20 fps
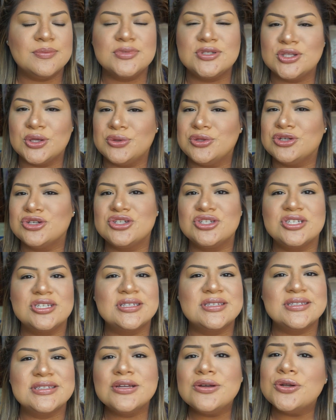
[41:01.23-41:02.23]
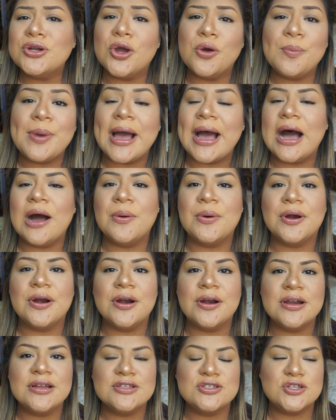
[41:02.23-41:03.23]
So there's just still no
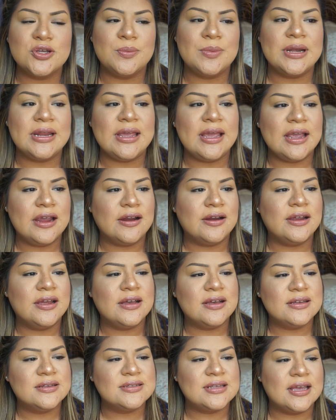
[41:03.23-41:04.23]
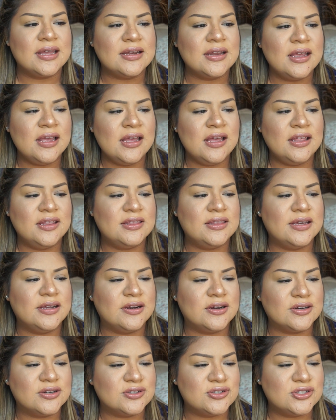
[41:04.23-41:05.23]
power in so many areas, and
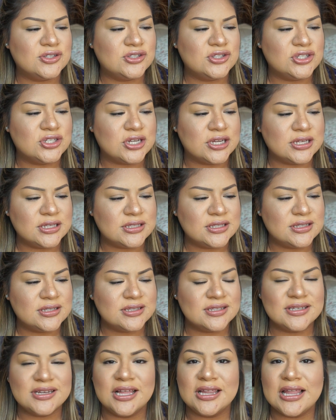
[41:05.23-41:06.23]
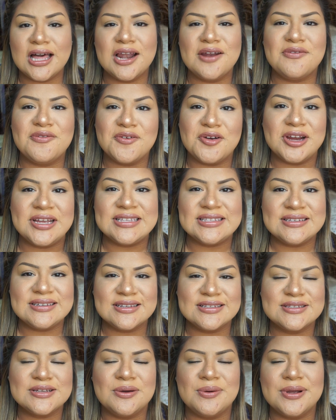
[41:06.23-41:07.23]
there's just a lot of
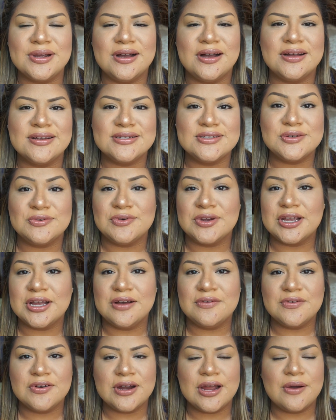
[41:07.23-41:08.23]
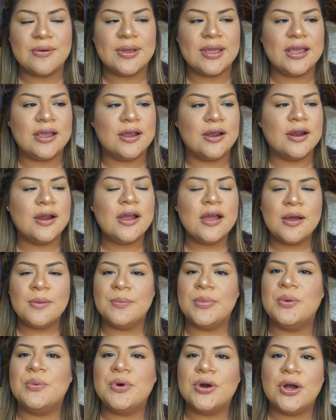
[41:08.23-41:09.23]
craziness going on to recover out here,
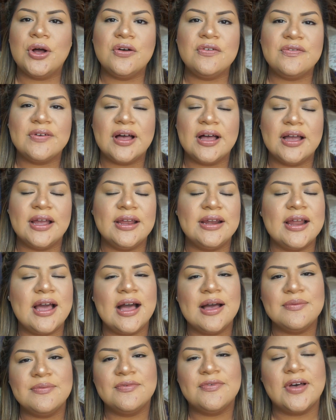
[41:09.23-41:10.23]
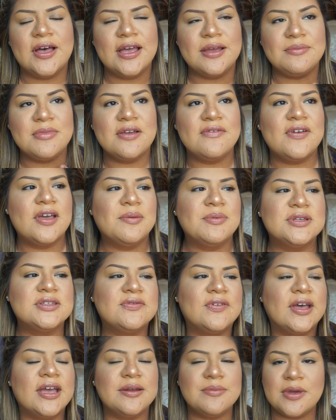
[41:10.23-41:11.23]
but we're all fine. I'm fine, my
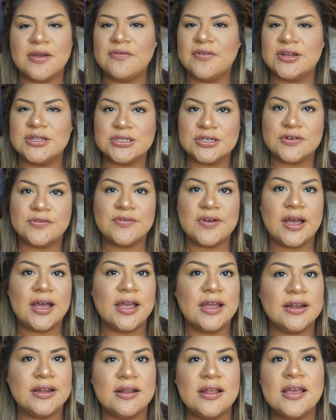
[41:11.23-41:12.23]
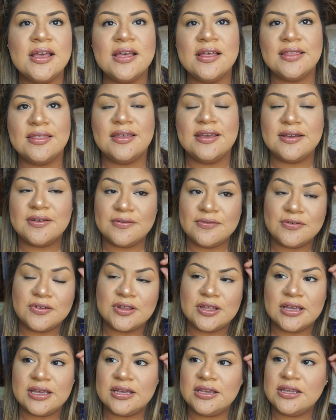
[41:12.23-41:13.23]
family's fine, my friends are fine.
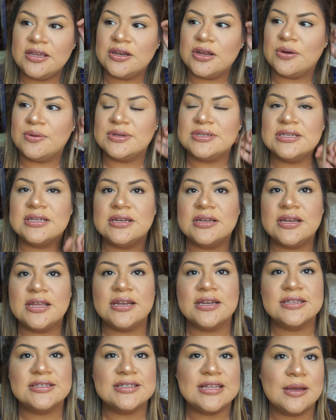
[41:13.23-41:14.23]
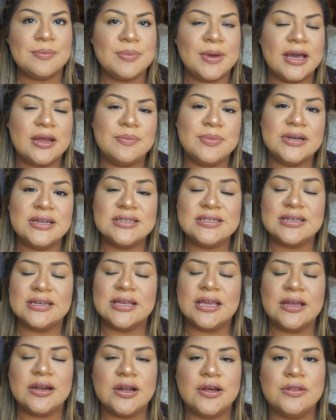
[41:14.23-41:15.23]
Thankfully, you know, it didn't hit us that bad, but it
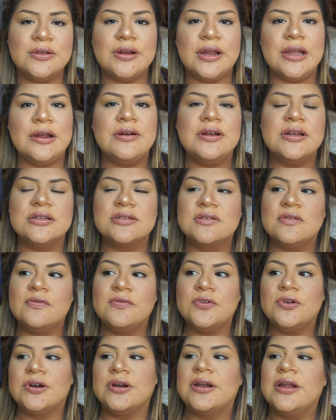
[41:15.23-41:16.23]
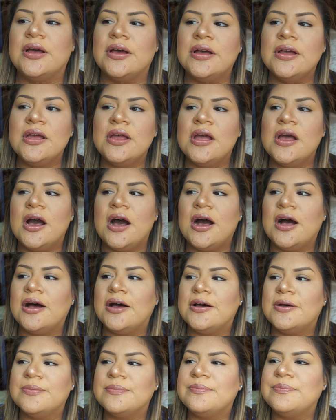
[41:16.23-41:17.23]
did get other areas in Florida.
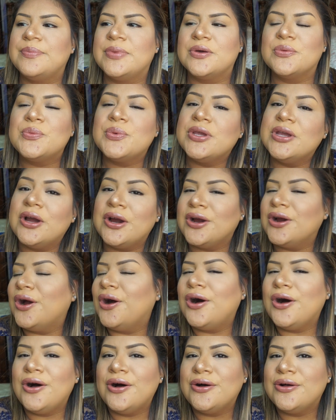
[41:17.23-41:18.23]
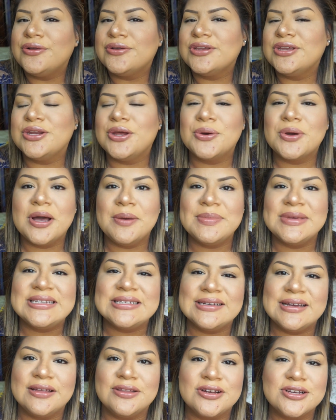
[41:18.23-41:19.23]
But we are all, you know, coming
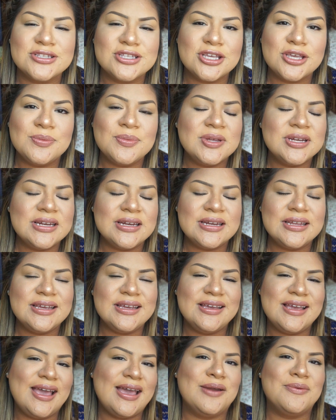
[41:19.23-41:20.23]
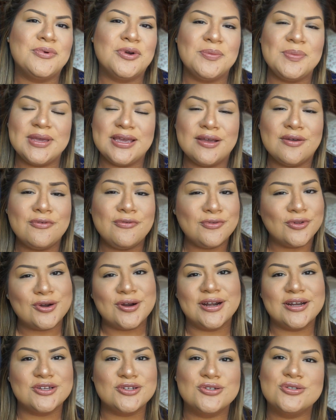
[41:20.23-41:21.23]
together as a community, and we're being
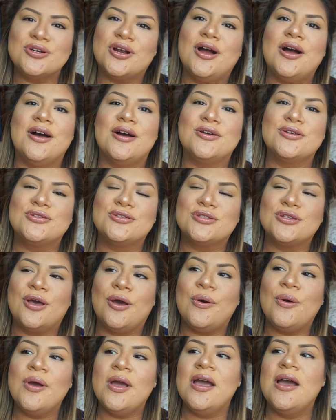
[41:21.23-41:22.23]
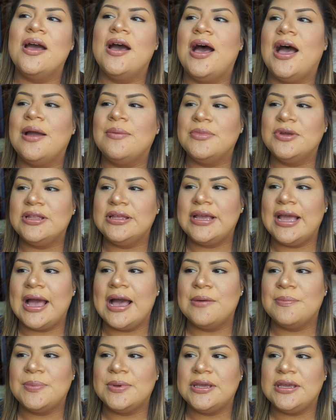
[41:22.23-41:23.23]
Florida strong, so I'm really
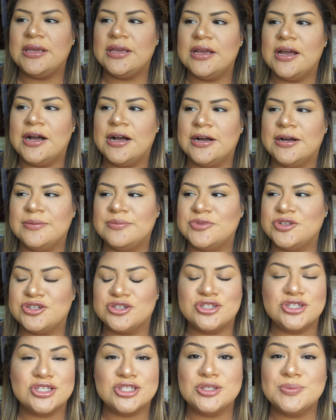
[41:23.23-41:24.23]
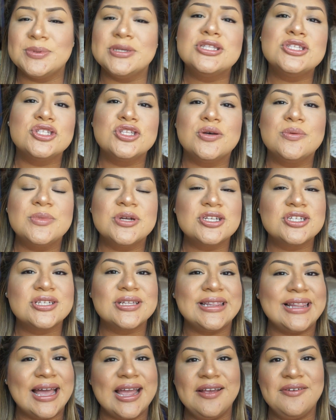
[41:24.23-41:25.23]
happy. There's just been so
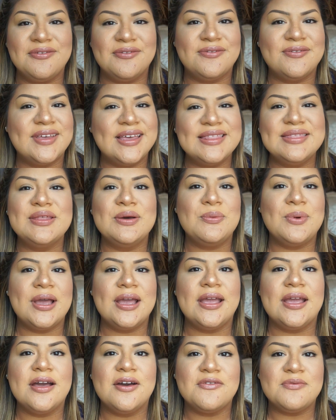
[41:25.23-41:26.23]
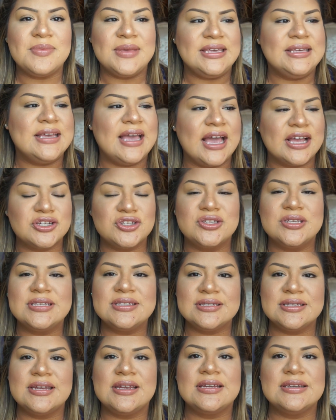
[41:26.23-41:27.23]
much life in the way of me actually
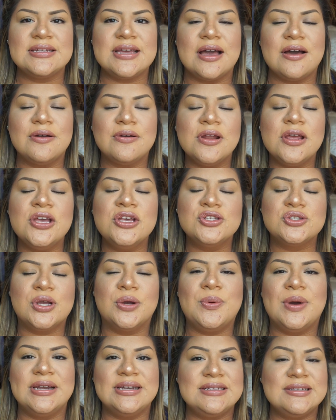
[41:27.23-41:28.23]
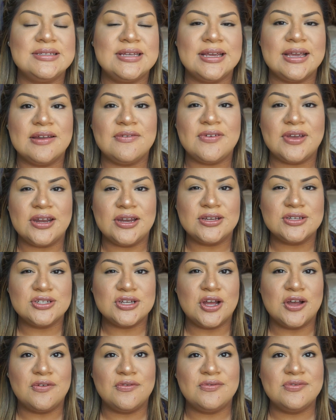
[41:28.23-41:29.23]
sitting down, so I wanted to take
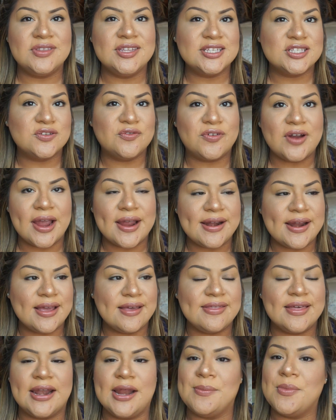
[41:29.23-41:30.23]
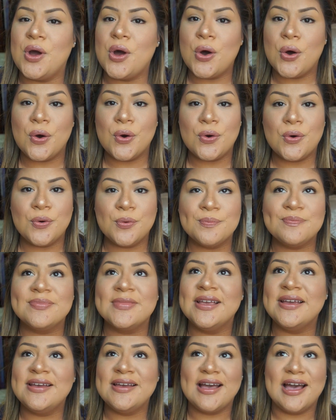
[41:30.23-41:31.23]
advantage of this Friday that I'm home.
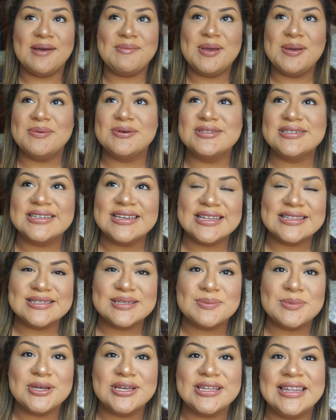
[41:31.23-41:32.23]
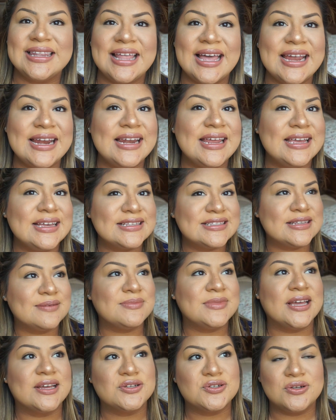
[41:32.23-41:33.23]
I'm able to get some good lighting,
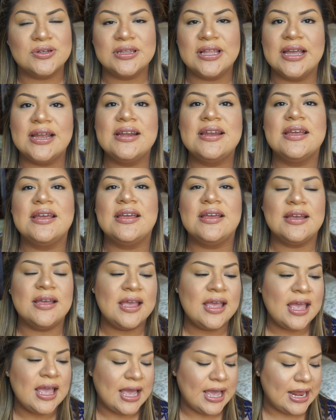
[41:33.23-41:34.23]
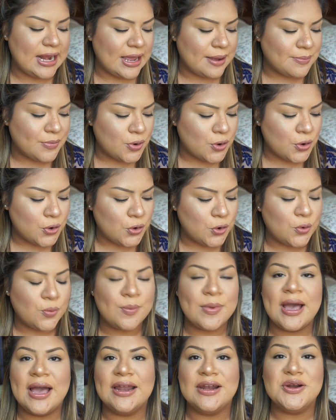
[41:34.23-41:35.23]
some natural lighting, and I'm
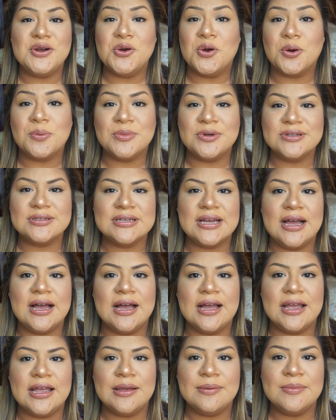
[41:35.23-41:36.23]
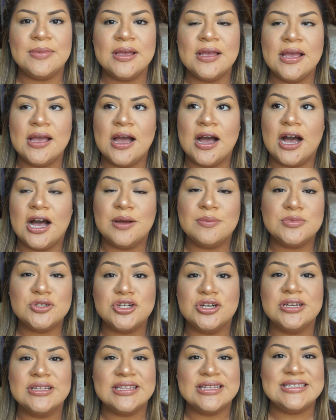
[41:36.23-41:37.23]
home at a normal time
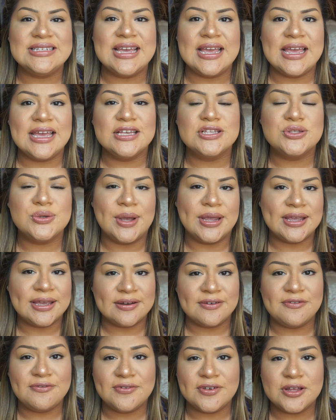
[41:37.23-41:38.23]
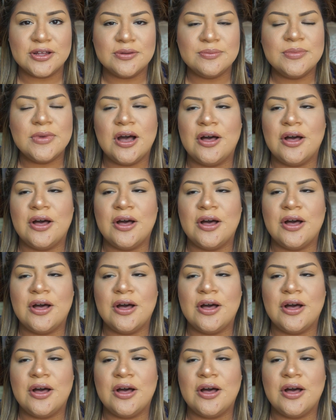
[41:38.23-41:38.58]
during the day, so I can film.